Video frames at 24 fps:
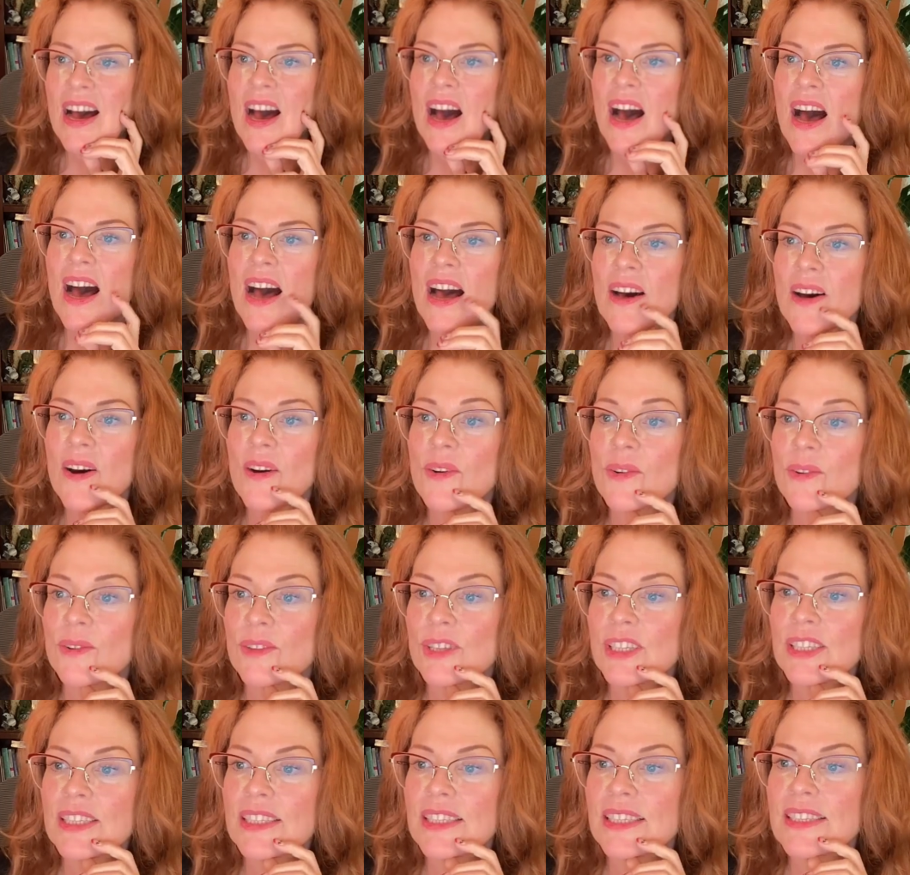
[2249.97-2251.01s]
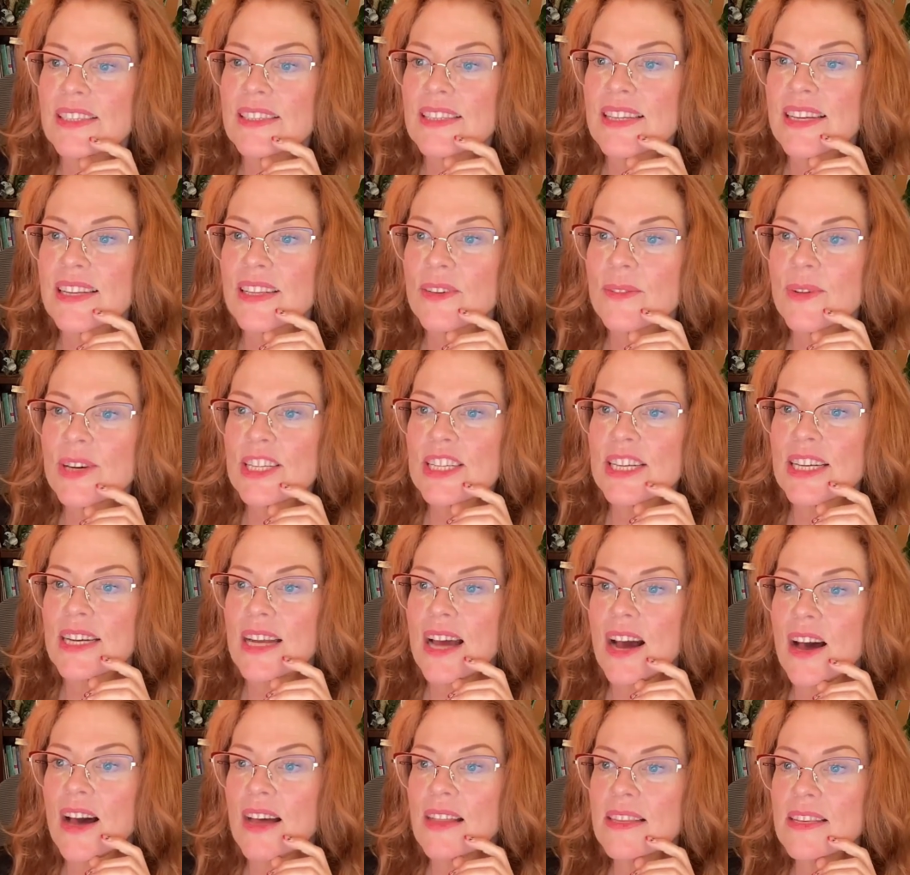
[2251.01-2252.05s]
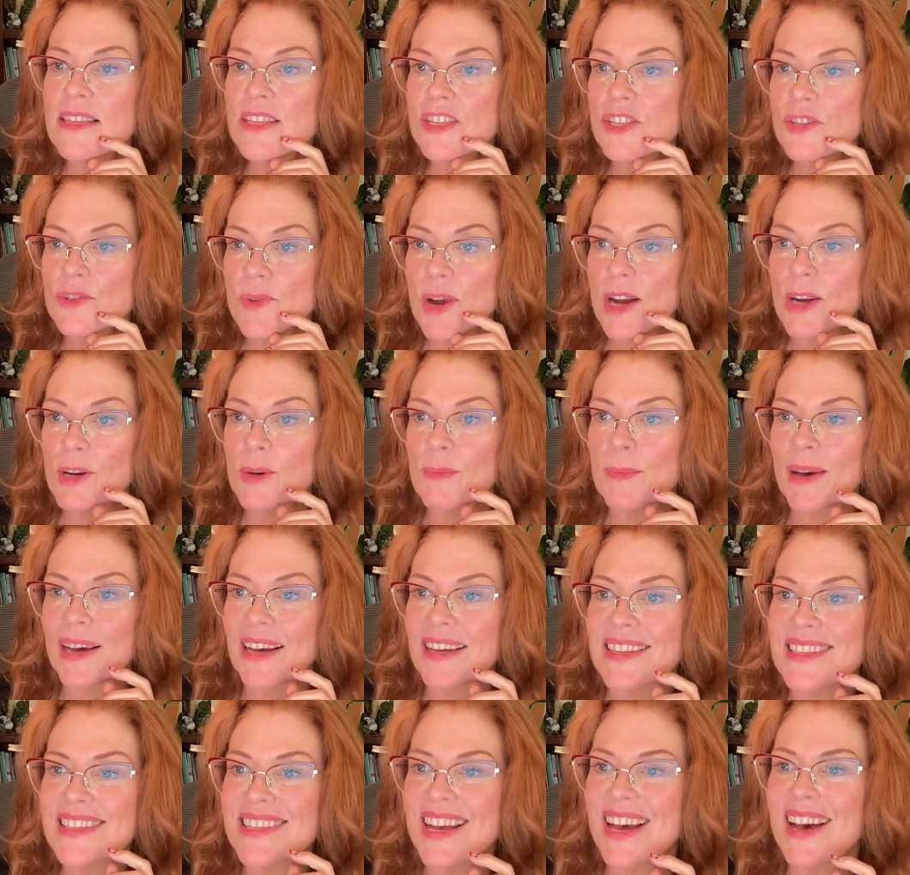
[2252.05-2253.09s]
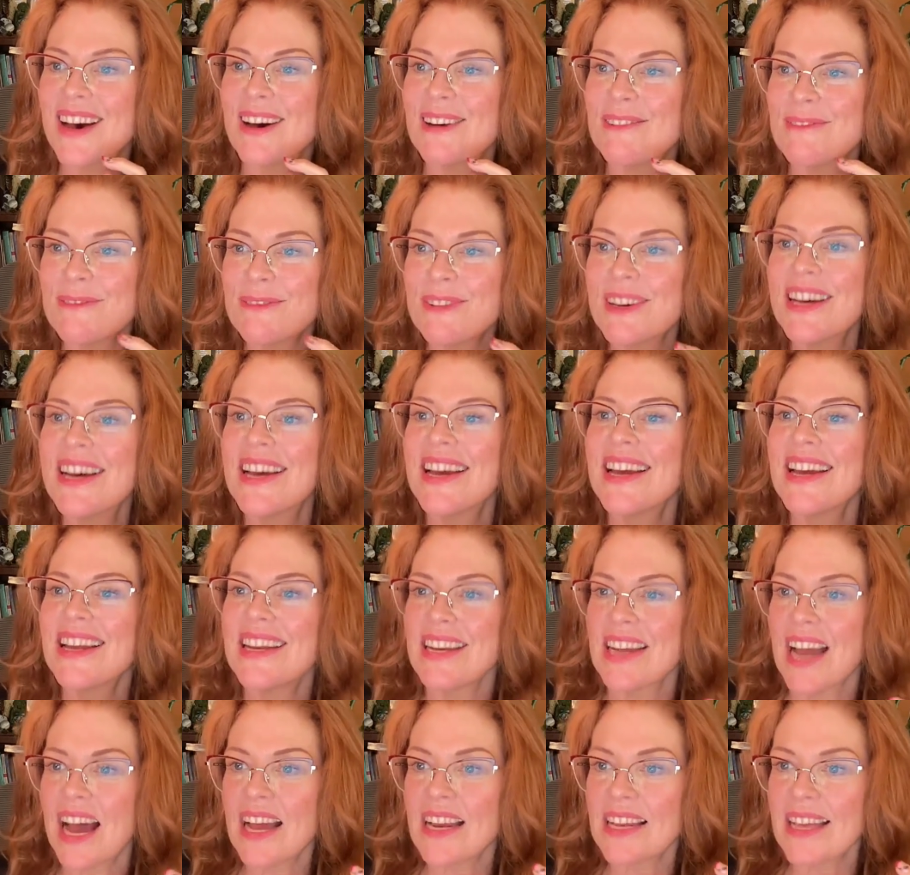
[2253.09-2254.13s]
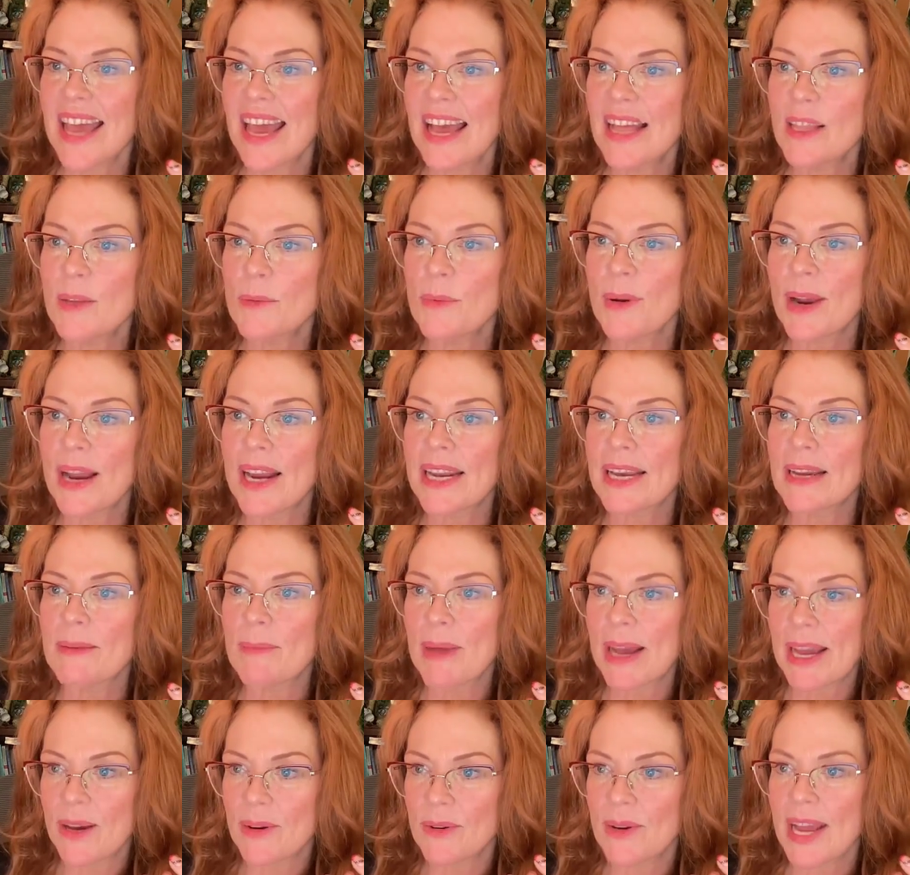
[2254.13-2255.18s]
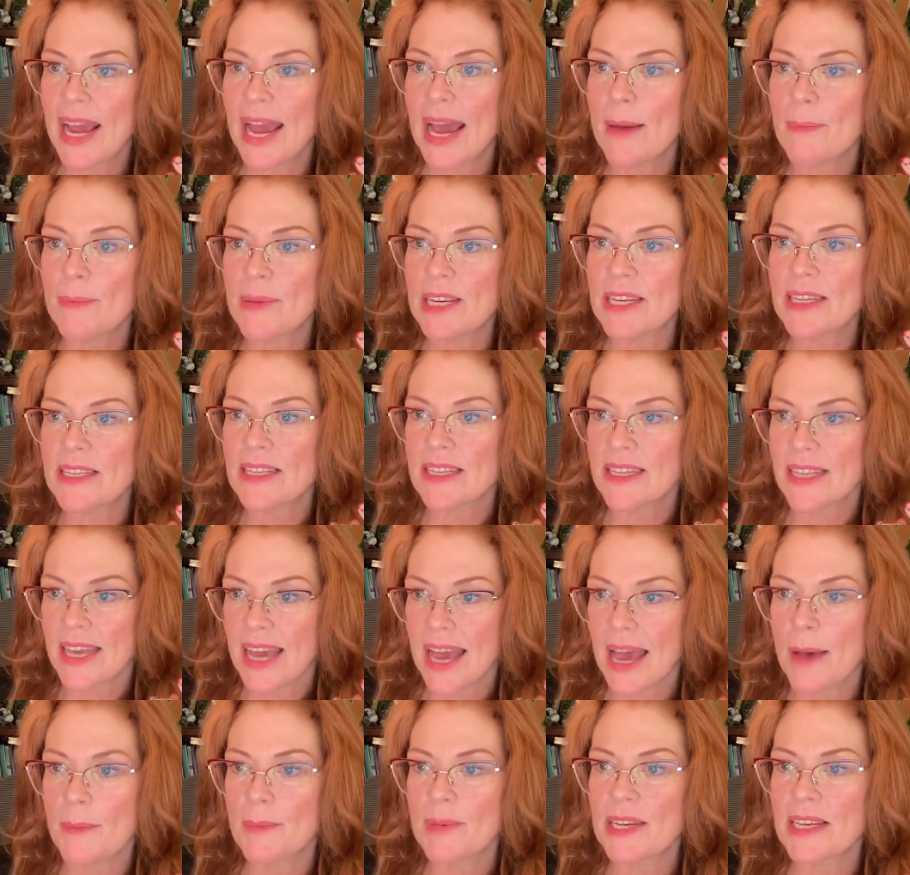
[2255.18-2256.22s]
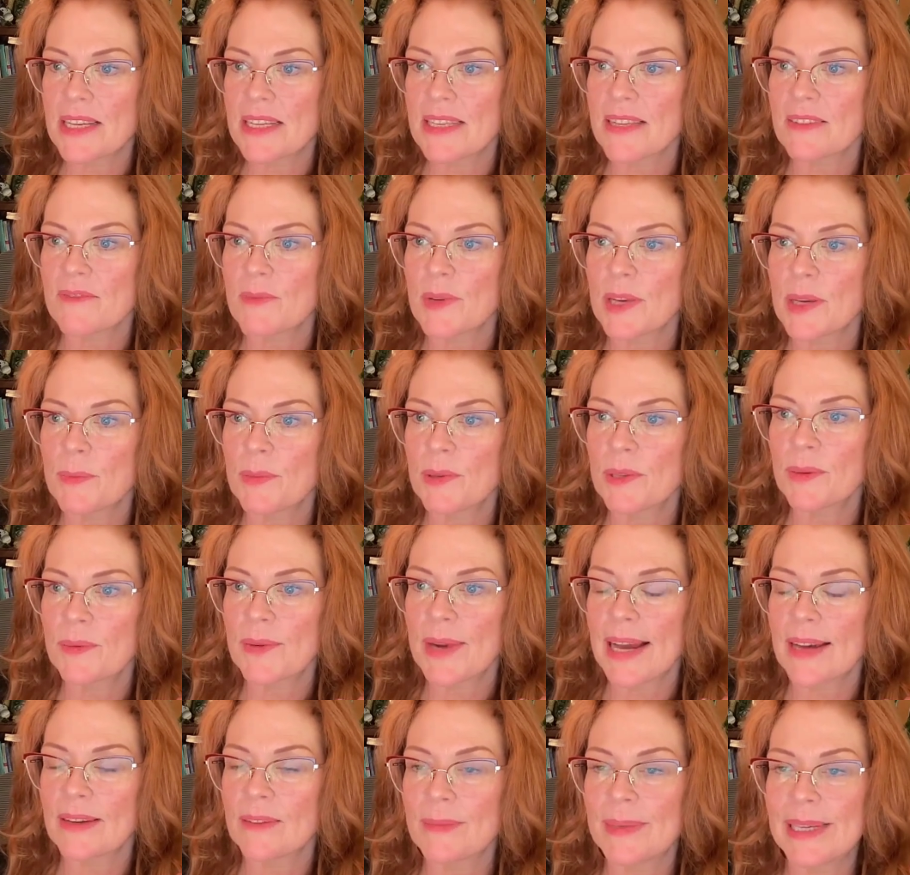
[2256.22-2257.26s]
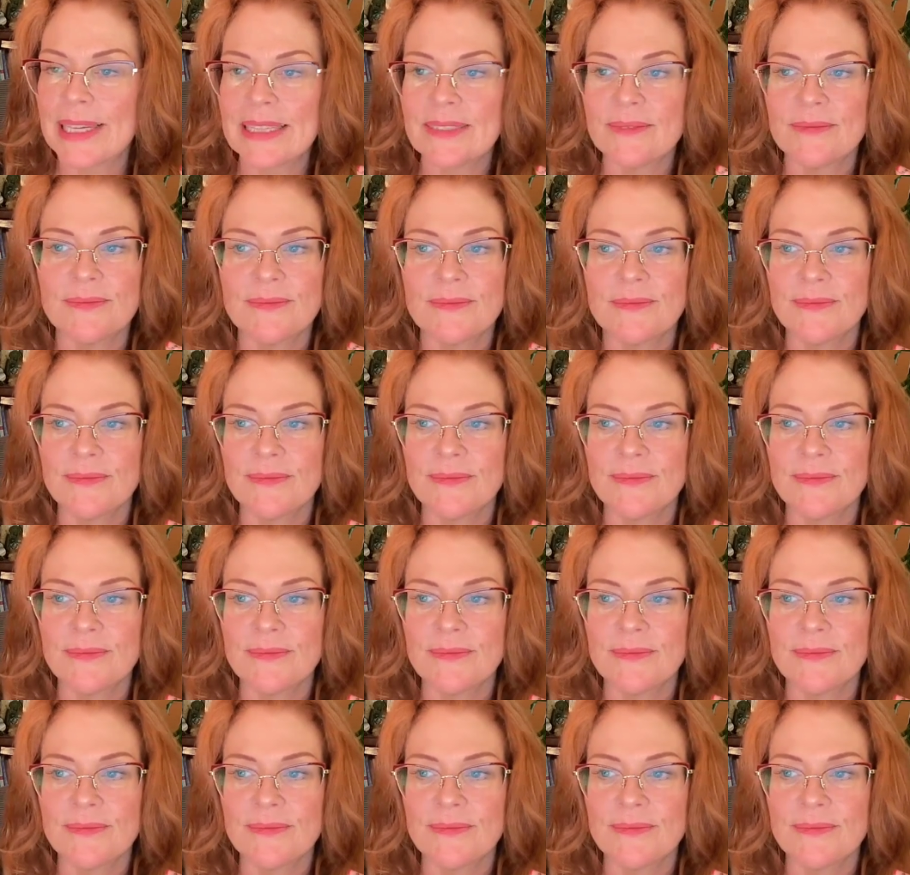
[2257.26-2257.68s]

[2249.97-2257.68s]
Oh, good. Here's another question. On the struggle bus of not calibrating my own happiness to the happiness of people around me.